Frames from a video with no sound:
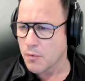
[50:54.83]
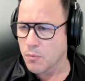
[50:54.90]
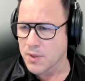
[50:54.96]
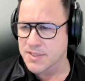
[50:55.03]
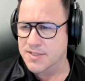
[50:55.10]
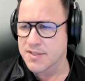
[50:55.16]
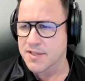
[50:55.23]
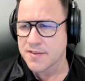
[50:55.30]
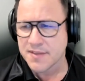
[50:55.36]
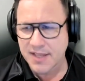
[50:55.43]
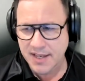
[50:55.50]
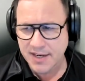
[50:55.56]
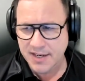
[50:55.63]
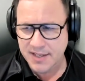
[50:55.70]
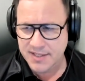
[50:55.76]
Once the
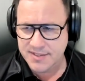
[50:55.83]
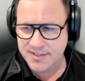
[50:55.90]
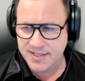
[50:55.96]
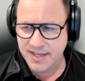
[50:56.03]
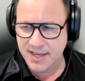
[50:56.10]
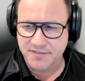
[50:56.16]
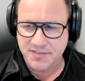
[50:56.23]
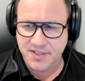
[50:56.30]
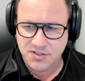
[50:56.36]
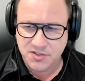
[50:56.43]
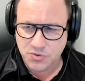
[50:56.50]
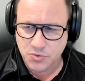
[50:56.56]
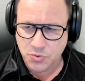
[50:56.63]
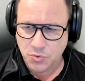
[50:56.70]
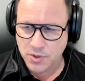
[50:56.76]
data is saved and
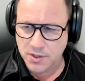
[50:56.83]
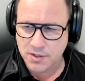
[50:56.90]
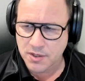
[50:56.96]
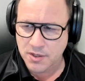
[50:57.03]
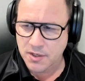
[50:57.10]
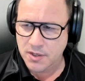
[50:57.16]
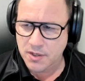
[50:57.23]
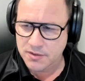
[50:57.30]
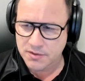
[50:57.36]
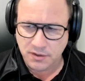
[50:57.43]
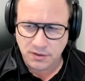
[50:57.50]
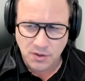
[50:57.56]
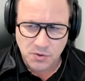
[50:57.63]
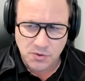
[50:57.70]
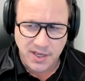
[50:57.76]
stored to
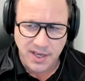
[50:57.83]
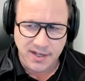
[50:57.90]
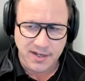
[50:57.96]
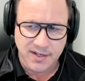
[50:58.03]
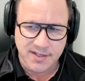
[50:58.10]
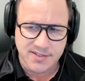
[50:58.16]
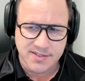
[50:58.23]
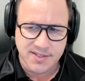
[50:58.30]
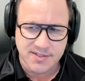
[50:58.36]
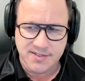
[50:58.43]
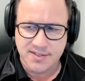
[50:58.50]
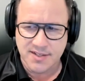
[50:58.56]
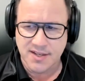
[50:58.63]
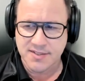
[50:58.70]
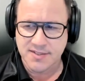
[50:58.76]
locate it, is
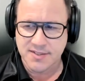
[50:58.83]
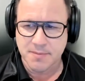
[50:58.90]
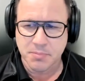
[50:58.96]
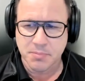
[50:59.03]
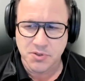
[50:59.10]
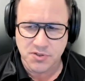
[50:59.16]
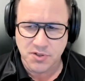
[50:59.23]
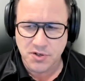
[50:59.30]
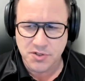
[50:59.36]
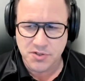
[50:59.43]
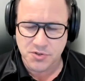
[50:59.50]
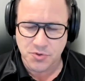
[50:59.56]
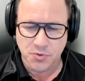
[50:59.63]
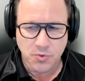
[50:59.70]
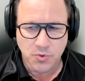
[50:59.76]
this a simple
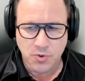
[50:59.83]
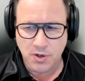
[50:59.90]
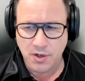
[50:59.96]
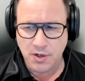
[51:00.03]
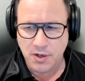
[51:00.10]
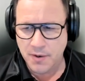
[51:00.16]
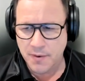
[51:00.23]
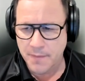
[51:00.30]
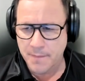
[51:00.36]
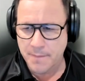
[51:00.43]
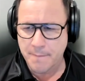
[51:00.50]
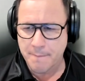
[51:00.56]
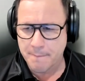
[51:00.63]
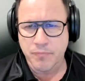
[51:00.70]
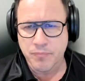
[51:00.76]
search or
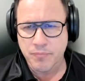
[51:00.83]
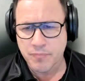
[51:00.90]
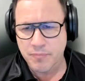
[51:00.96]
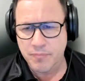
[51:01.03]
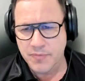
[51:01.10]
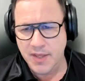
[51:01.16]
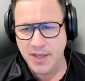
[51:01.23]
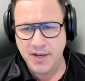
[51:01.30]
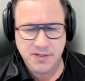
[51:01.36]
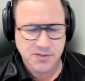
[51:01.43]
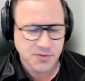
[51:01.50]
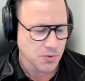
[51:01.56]
data